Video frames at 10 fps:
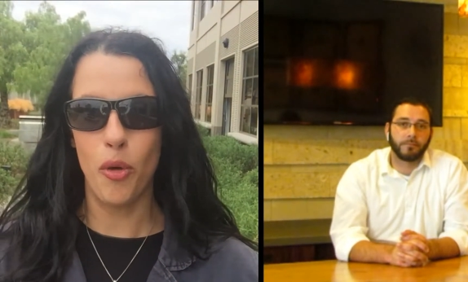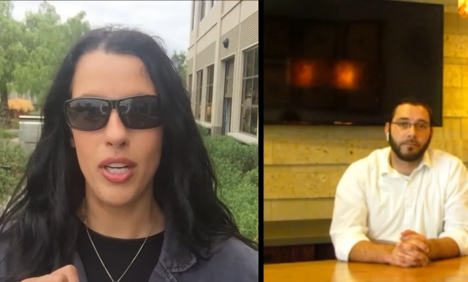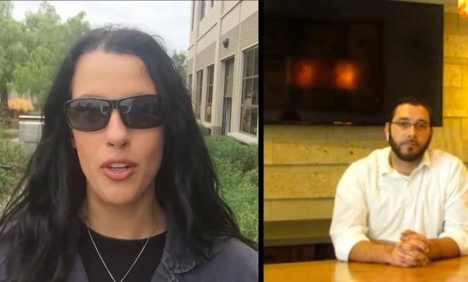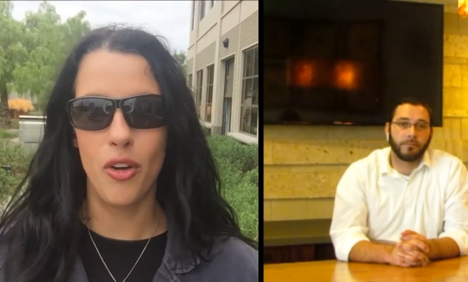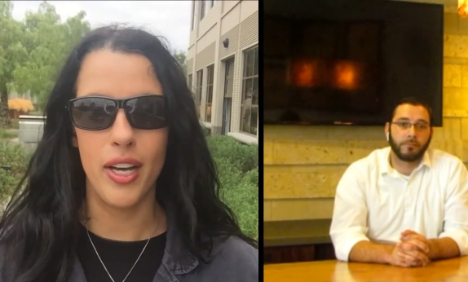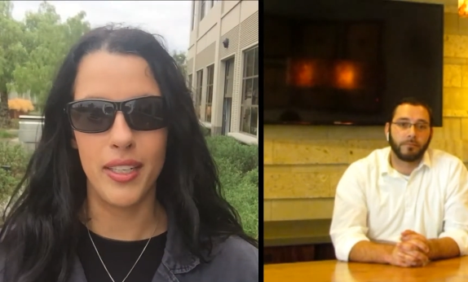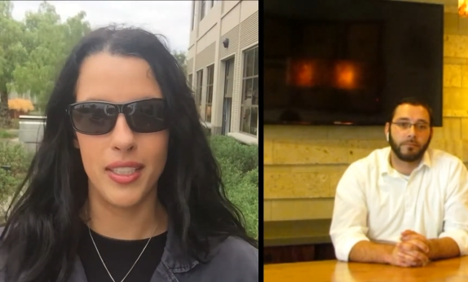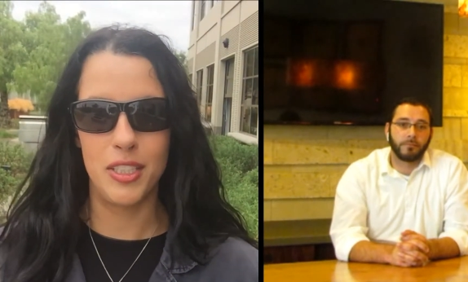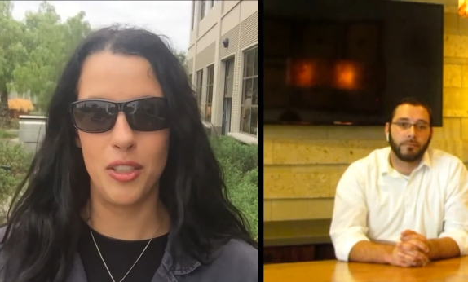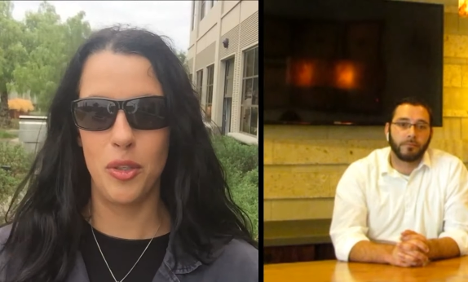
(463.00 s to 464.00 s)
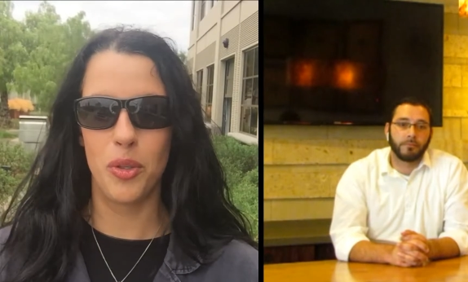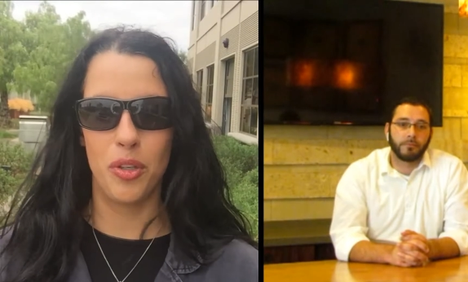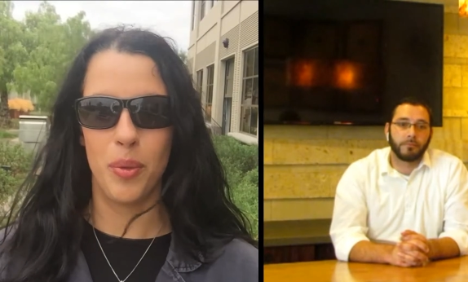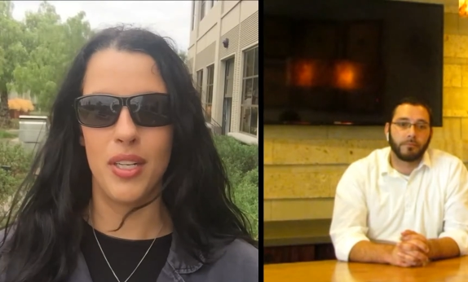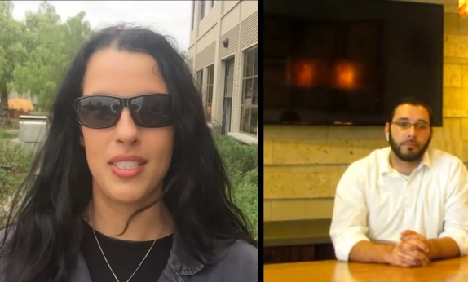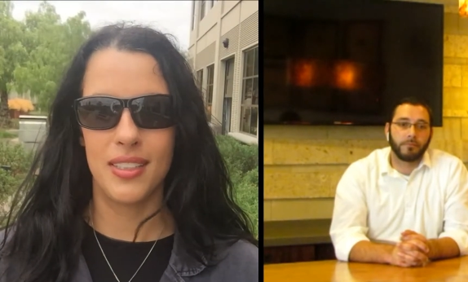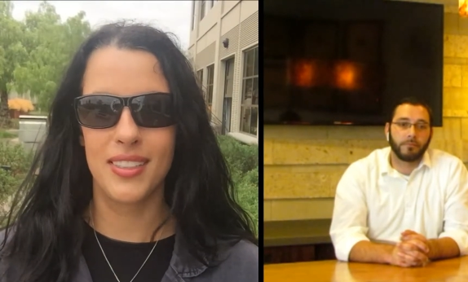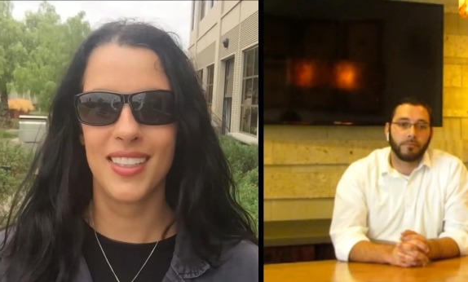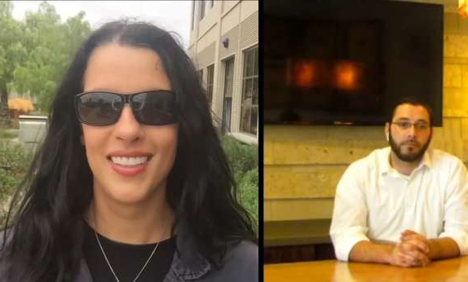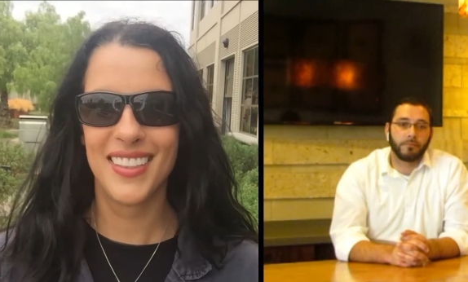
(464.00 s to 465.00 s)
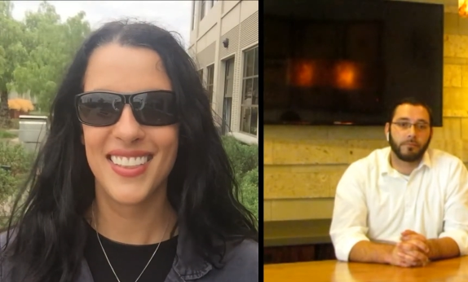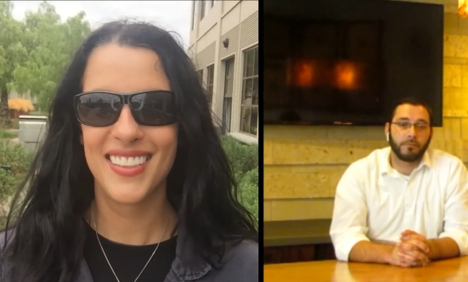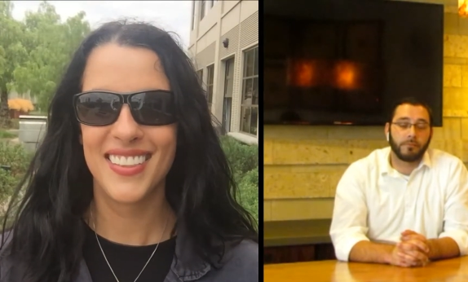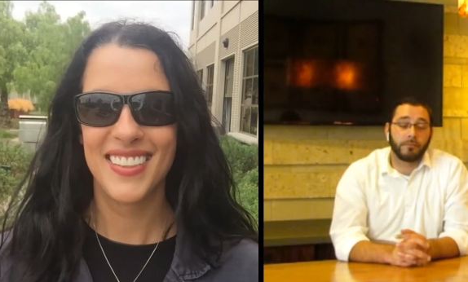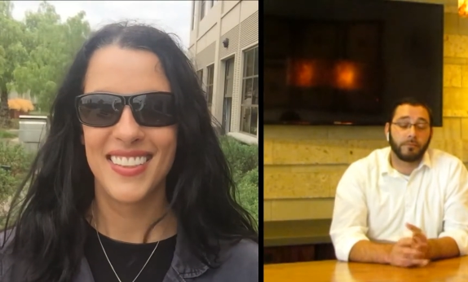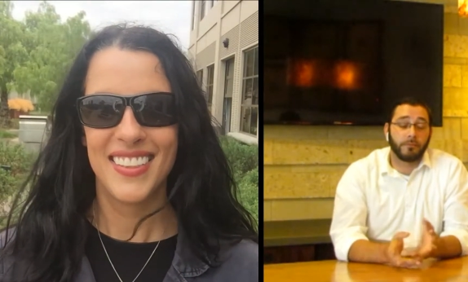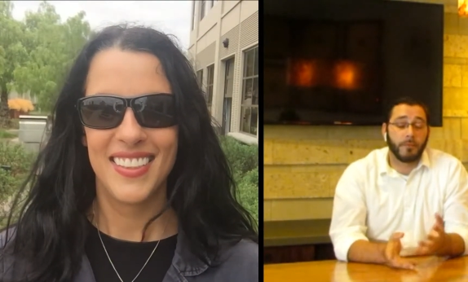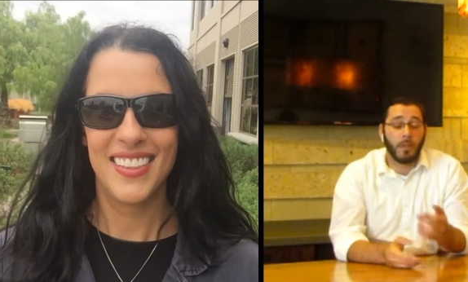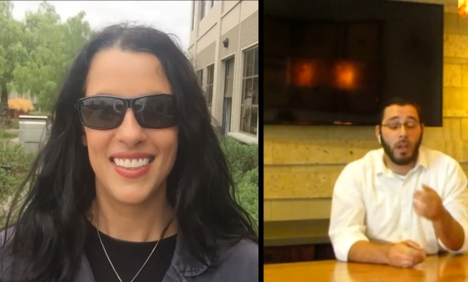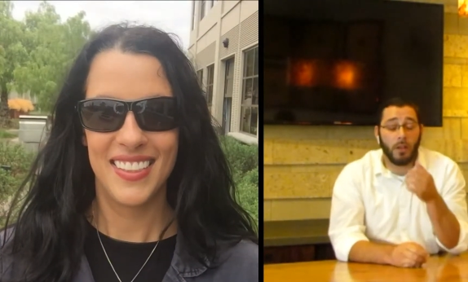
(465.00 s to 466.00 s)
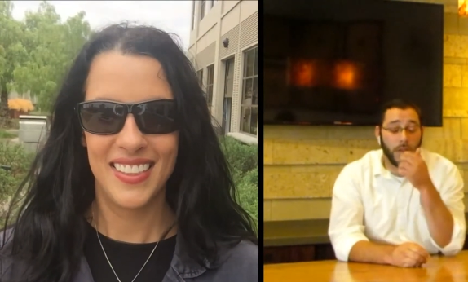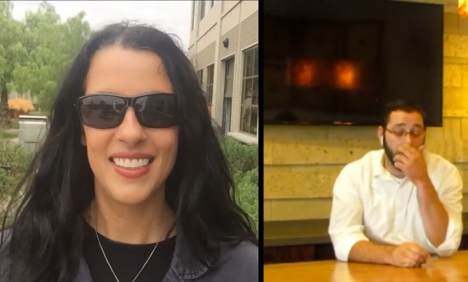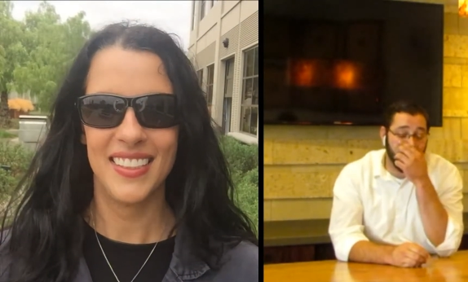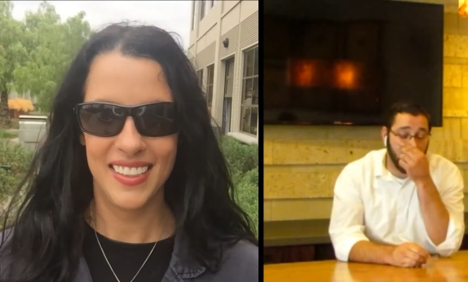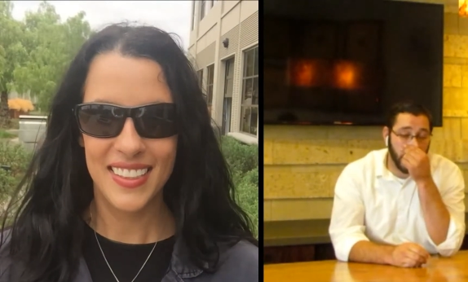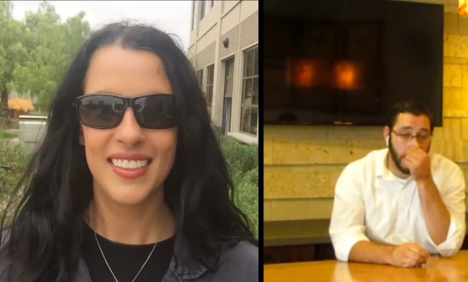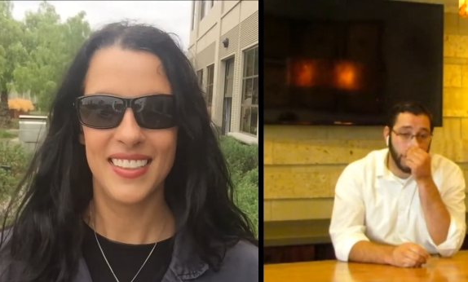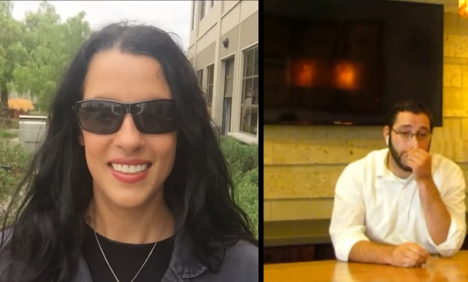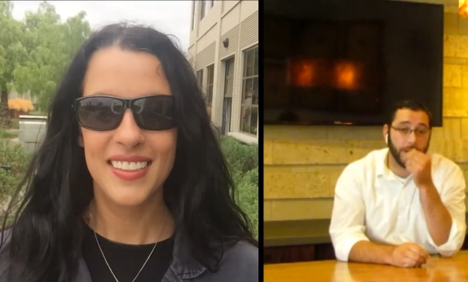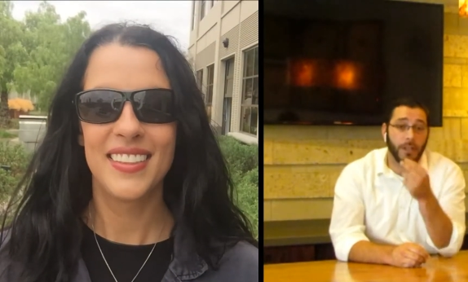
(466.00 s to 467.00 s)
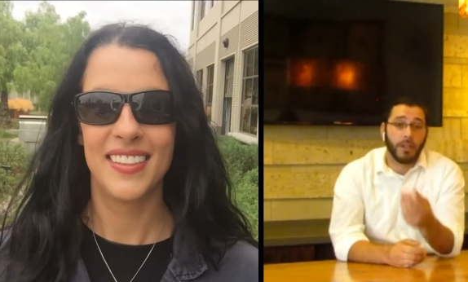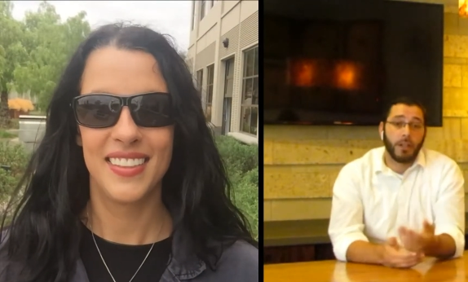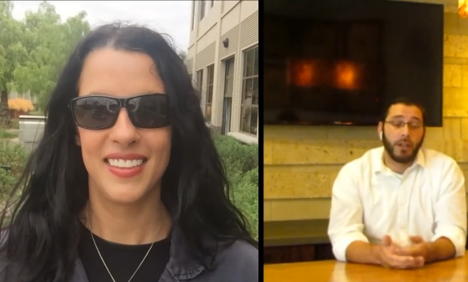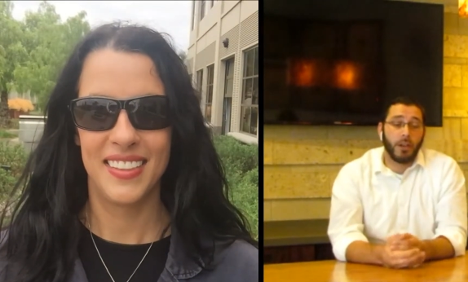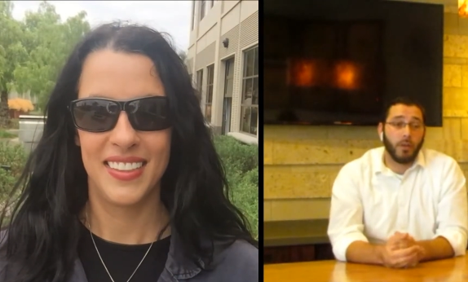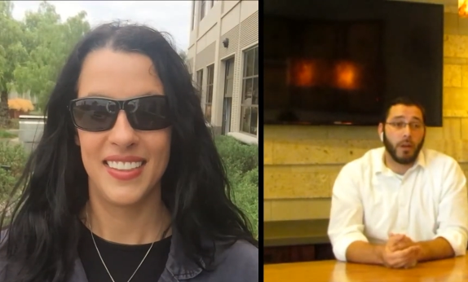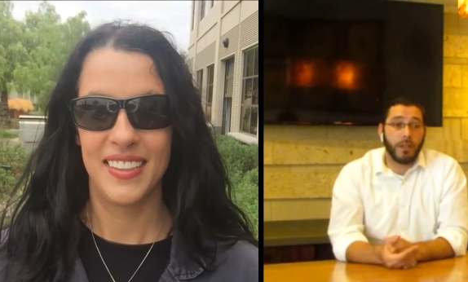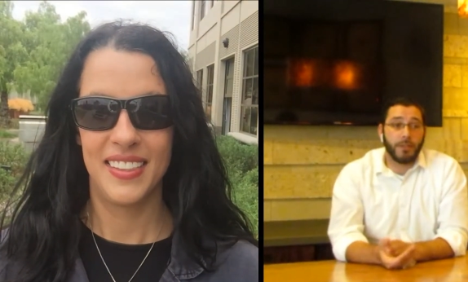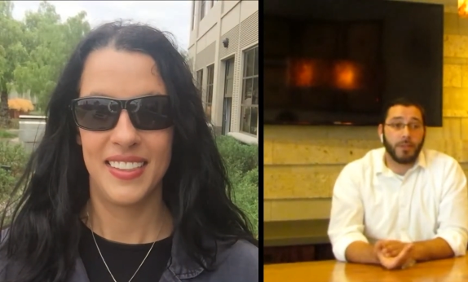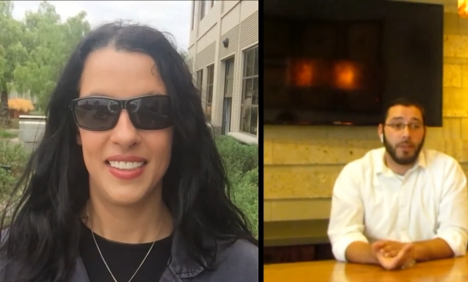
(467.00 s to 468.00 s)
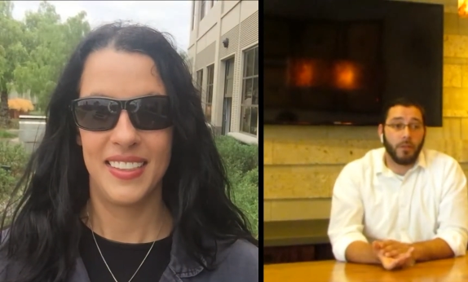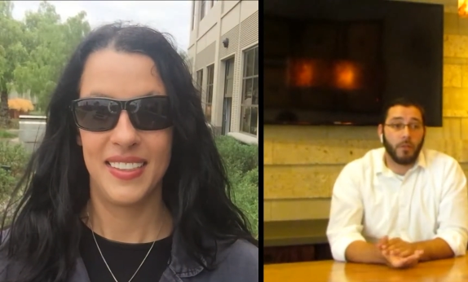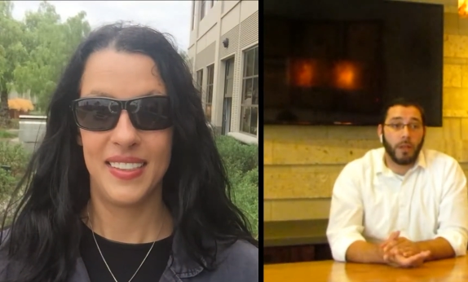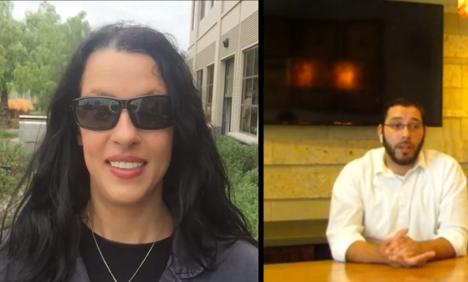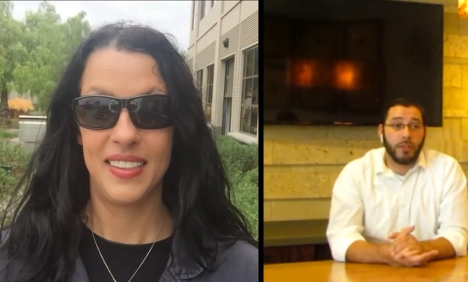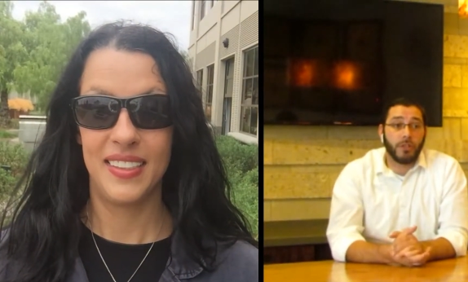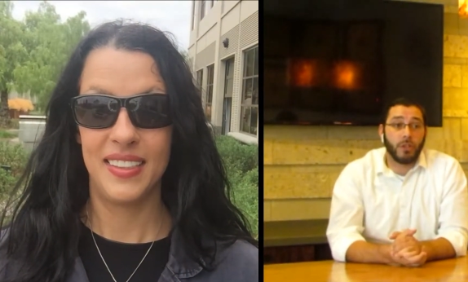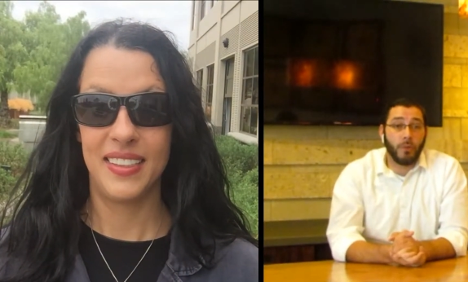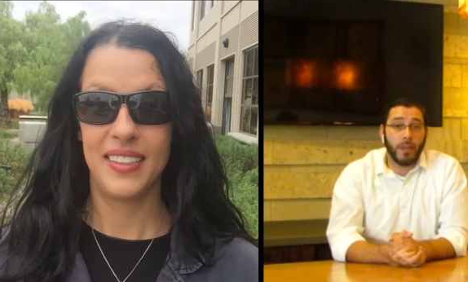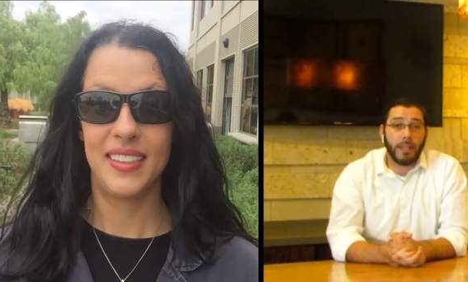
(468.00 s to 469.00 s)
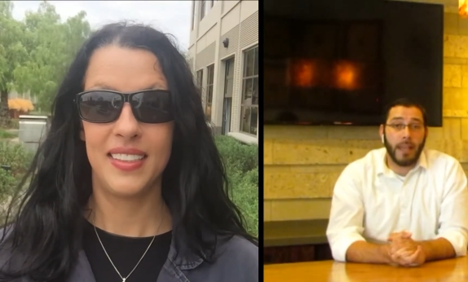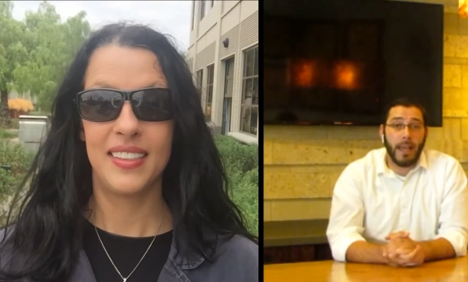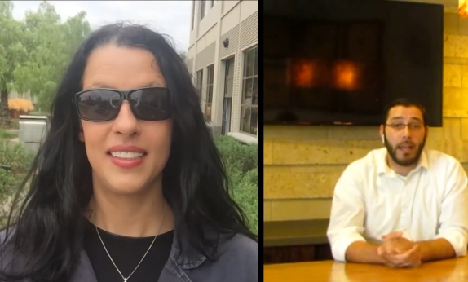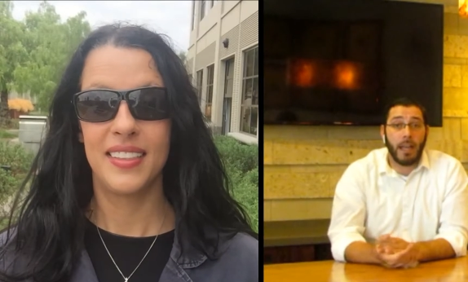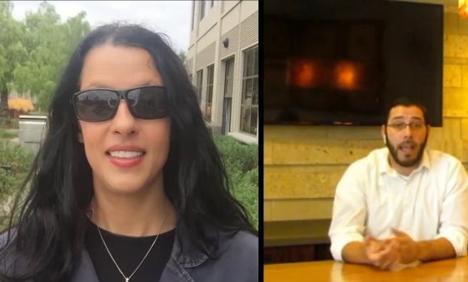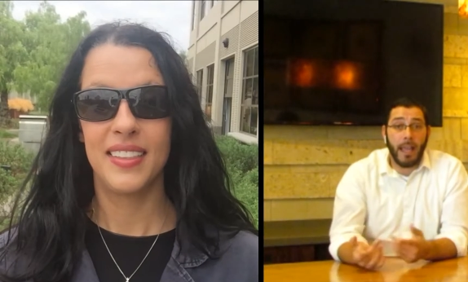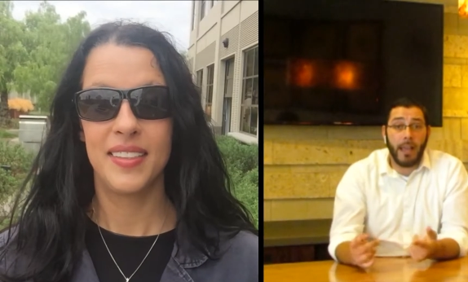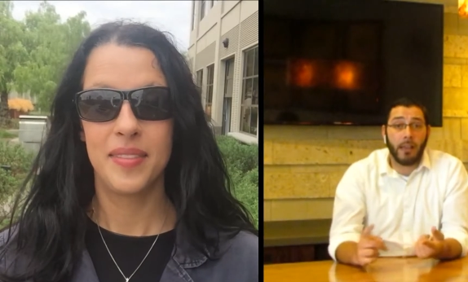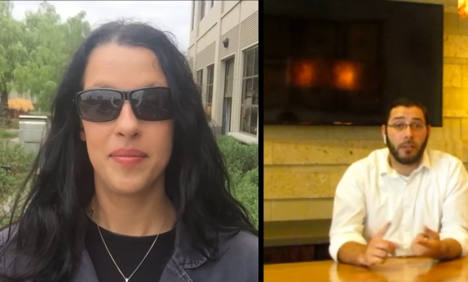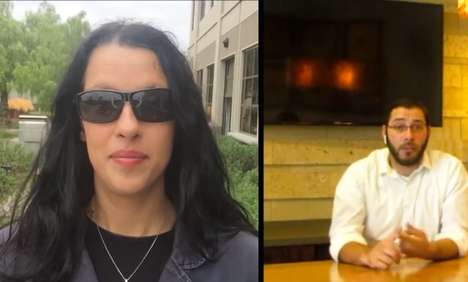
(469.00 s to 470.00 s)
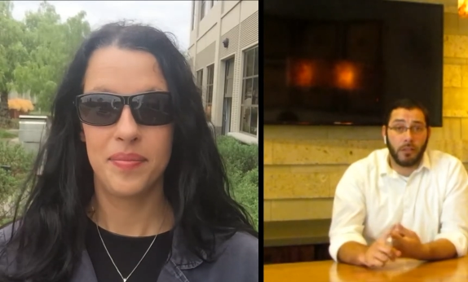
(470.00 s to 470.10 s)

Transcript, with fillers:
Speaker 1: point. Go ahead, continue with your process.
Speaker 2: No, I mean that's you know, and so in doing that, a I